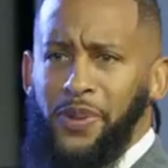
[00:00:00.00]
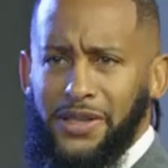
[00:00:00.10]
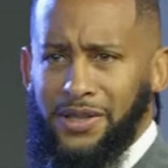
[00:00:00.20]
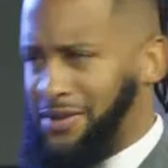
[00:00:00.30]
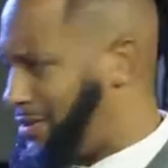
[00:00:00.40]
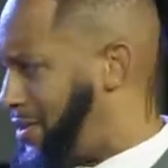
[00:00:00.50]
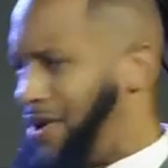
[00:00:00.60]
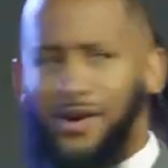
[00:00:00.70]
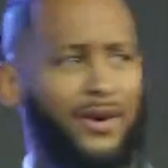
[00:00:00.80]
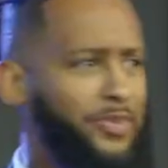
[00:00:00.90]
of pigeon,
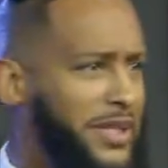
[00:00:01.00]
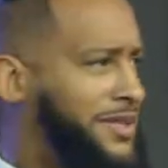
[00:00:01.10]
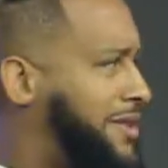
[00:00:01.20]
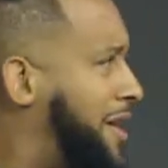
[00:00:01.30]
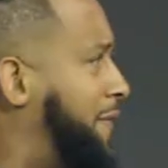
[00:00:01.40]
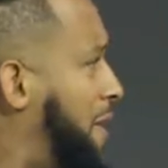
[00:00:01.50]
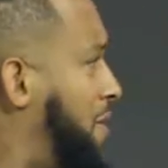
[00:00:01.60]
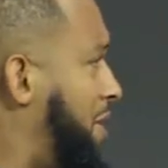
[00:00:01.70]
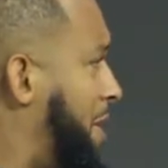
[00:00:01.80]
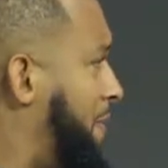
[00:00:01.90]
all pigeon stuff
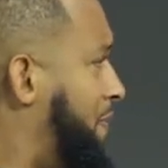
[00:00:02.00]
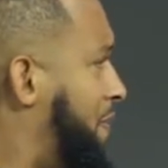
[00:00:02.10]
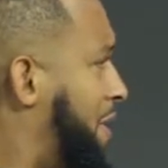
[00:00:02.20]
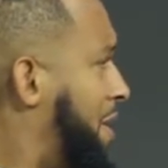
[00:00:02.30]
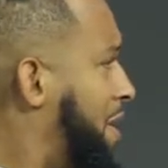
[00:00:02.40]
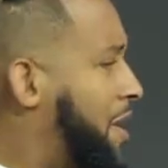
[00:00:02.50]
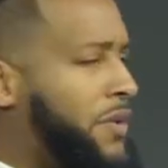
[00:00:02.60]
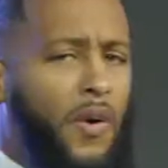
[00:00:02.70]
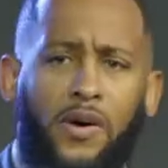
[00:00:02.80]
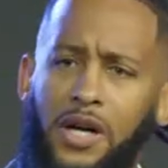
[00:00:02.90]
on him.
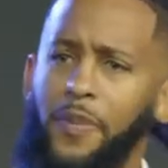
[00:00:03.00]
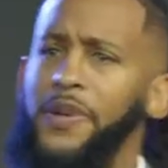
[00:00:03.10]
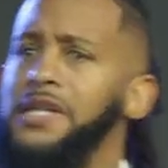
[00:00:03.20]
Woke up